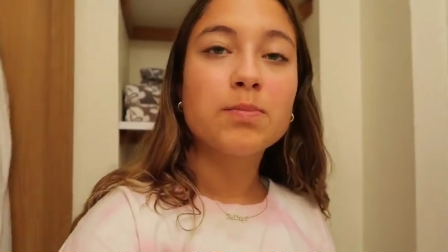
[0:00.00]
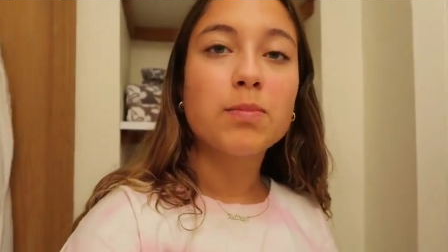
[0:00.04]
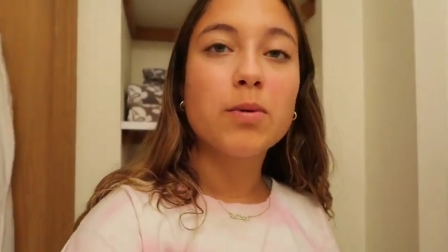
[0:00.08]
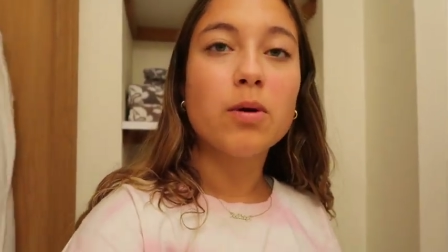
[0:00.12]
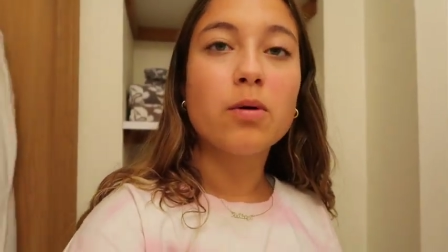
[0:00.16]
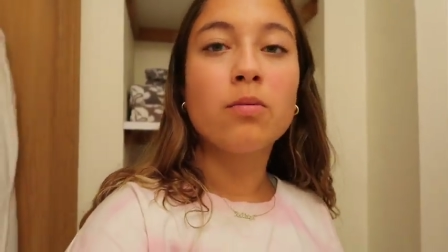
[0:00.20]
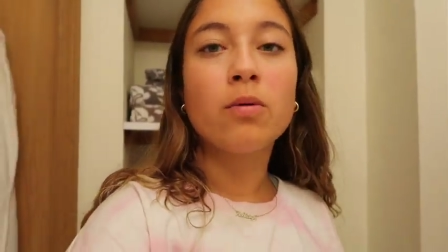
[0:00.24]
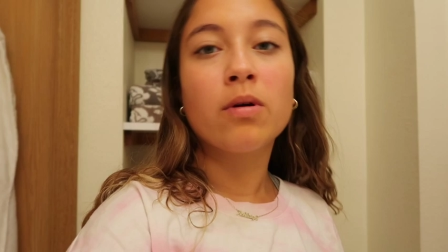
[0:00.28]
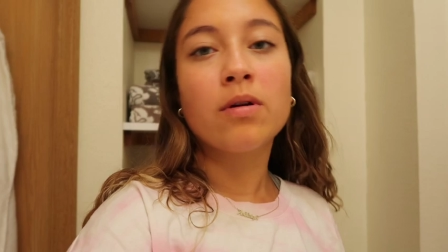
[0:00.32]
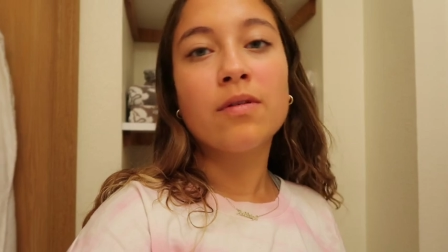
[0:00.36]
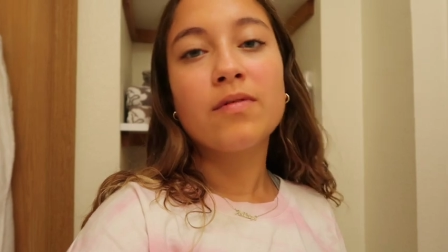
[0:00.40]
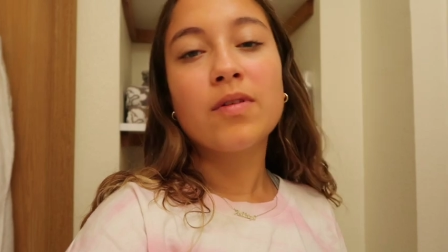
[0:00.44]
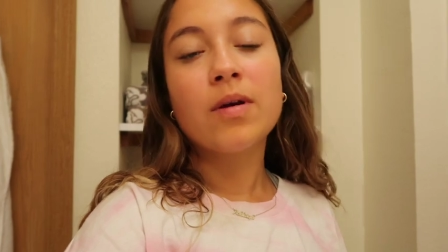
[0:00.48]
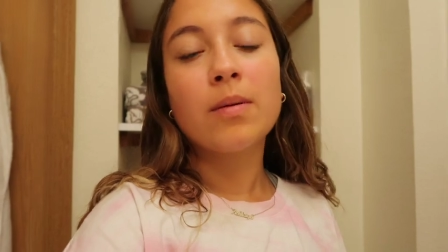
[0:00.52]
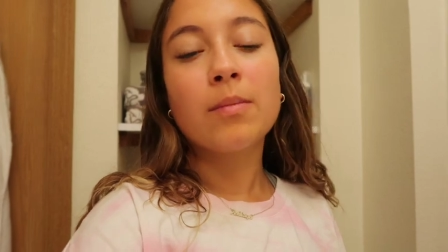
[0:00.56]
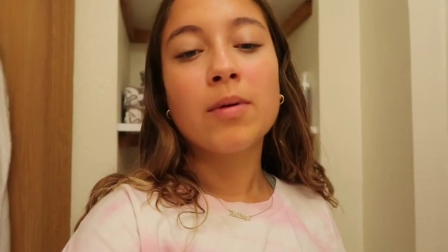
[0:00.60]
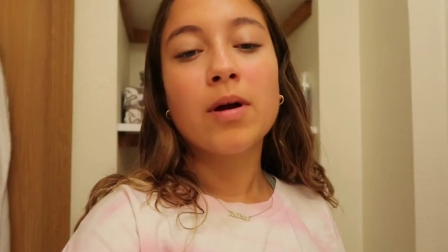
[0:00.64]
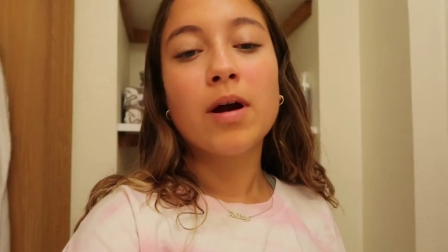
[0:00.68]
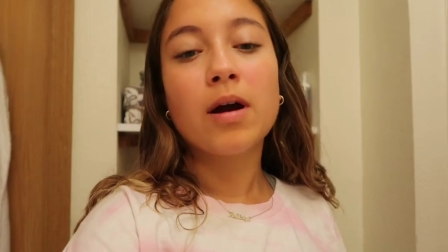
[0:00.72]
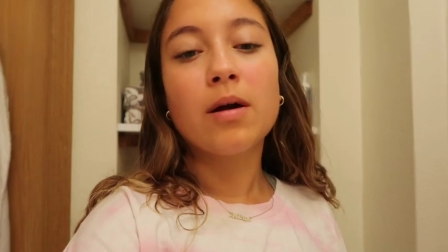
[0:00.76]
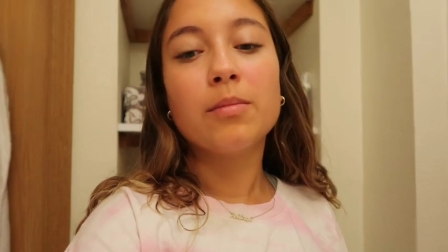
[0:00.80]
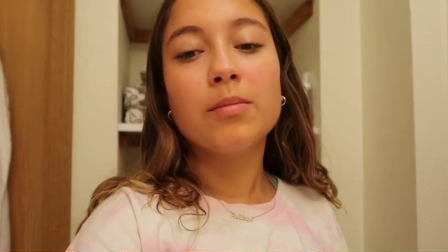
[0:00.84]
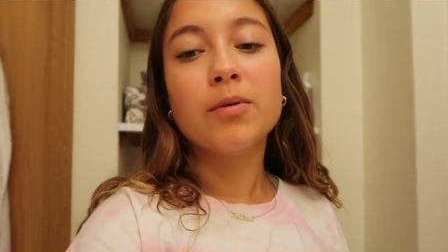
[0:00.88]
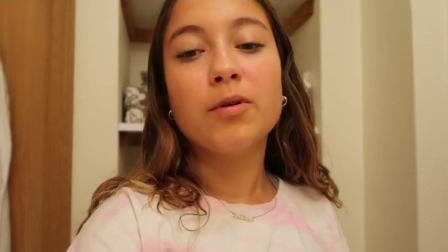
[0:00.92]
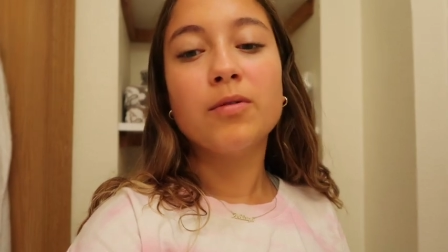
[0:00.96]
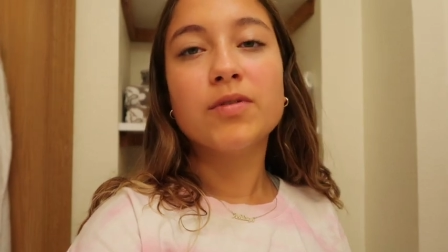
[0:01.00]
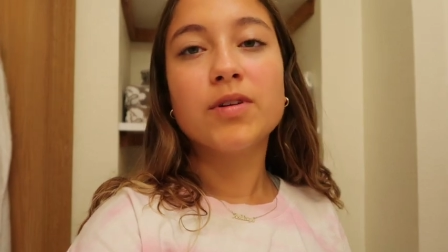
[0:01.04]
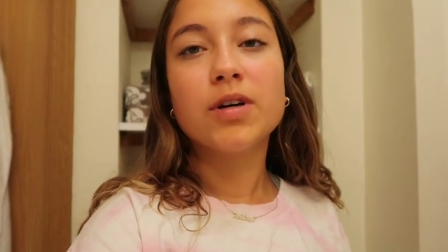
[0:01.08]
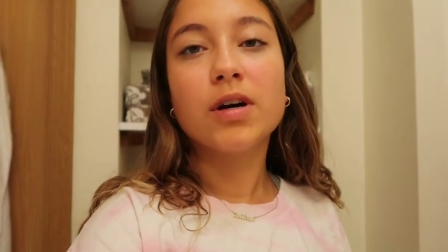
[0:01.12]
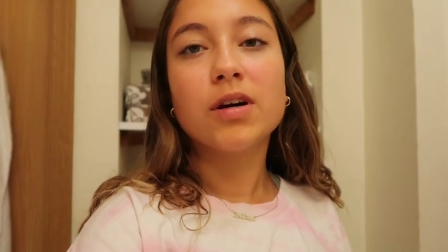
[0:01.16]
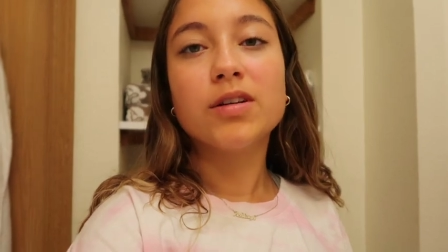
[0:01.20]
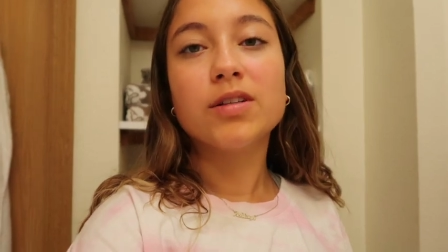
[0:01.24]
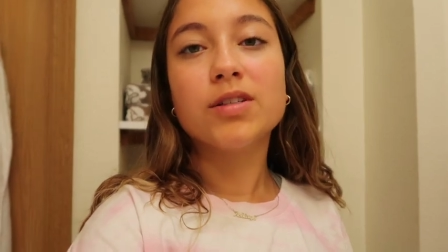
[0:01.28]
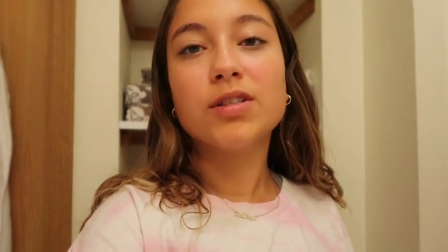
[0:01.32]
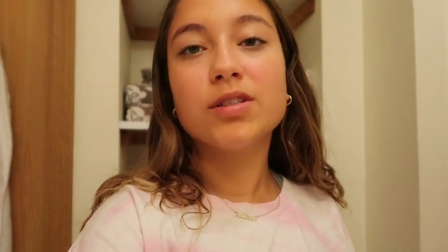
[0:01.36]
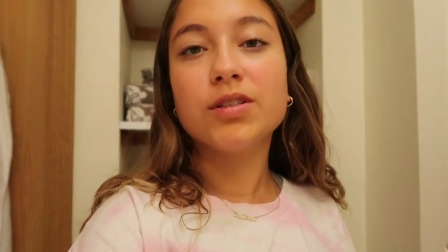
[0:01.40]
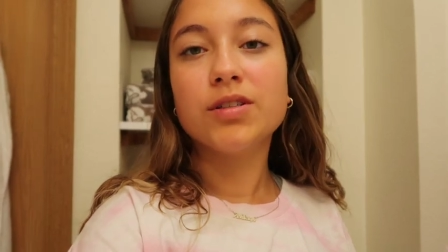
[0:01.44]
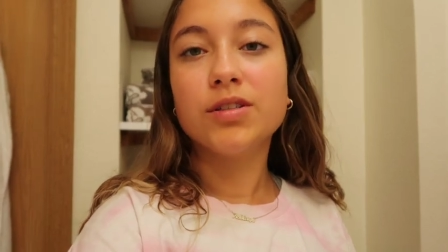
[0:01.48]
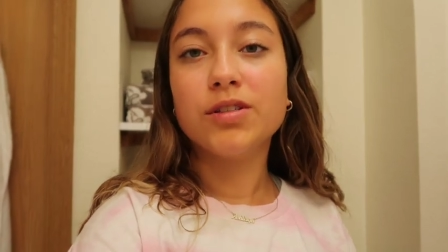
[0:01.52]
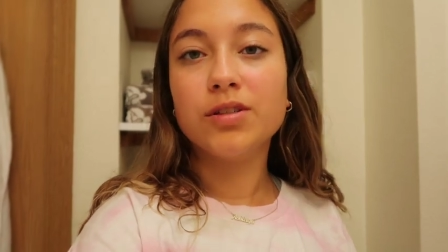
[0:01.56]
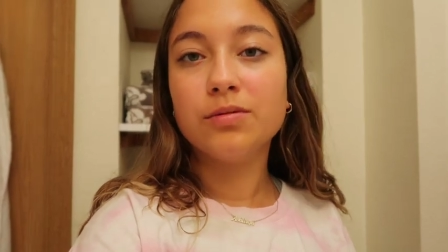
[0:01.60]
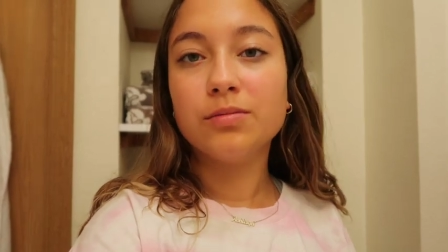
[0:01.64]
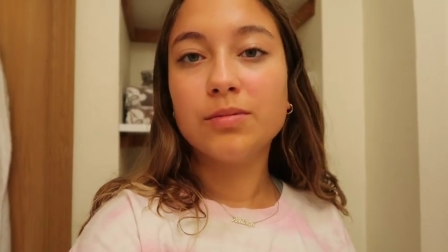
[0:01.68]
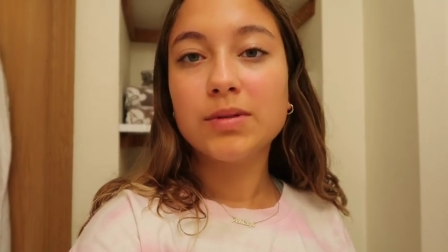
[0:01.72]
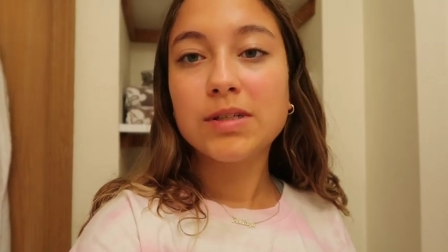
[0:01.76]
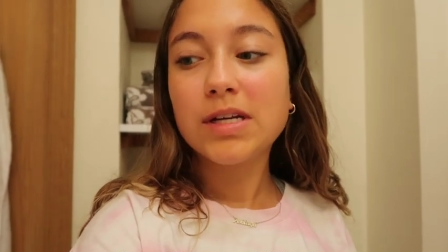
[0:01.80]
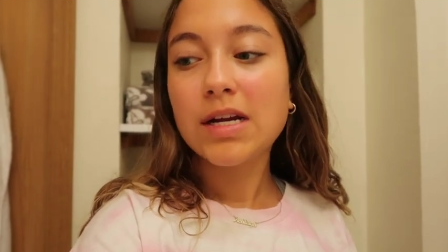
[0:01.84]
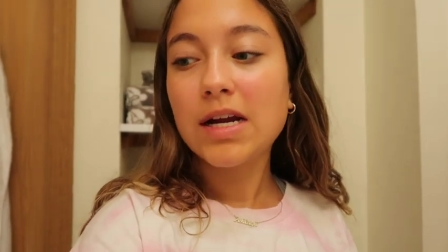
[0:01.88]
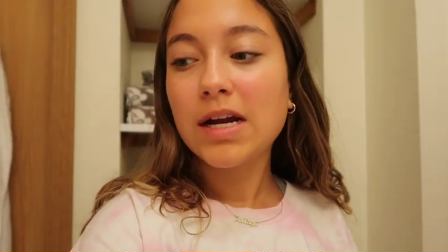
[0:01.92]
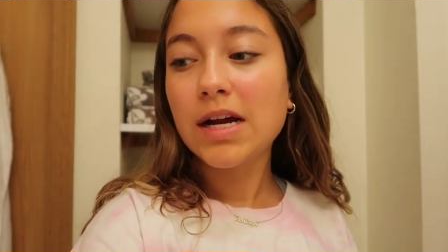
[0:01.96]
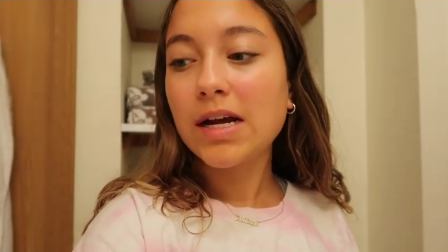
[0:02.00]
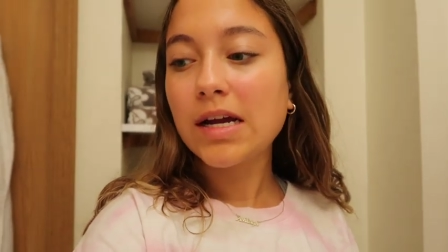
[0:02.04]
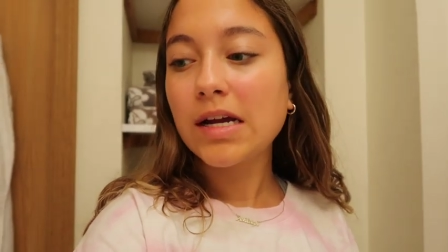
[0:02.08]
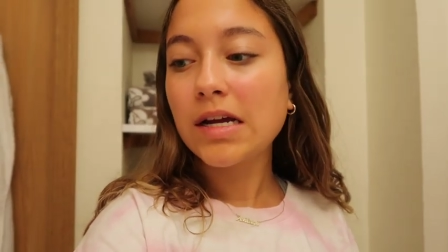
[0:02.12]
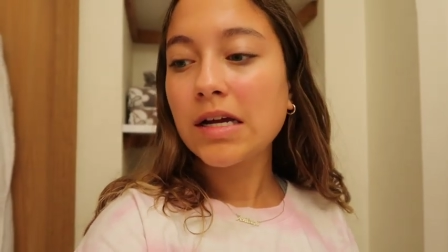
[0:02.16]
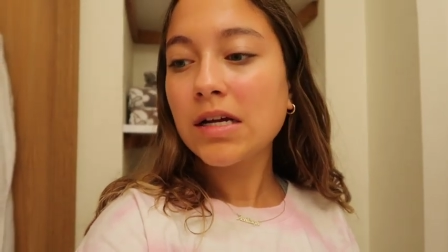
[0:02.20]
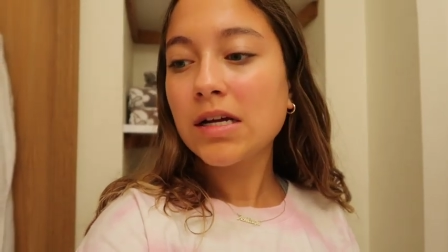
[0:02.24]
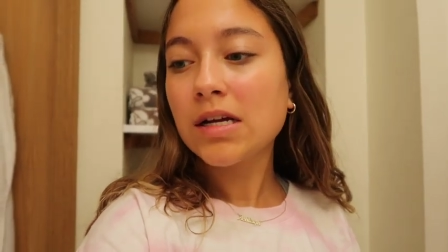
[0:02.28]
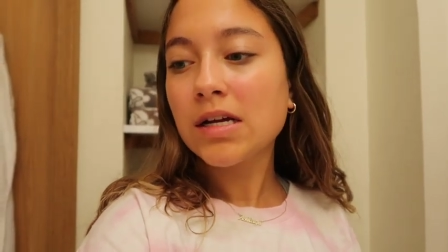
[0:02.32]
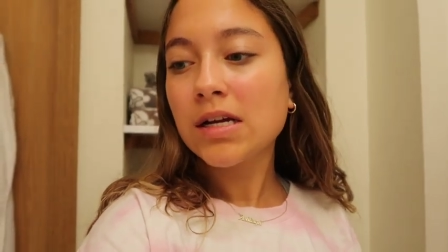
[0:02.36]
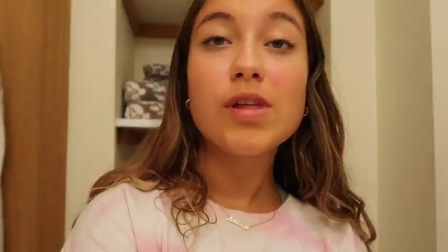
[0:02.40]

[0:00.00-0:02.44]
but one of them got moved on to Zoom today.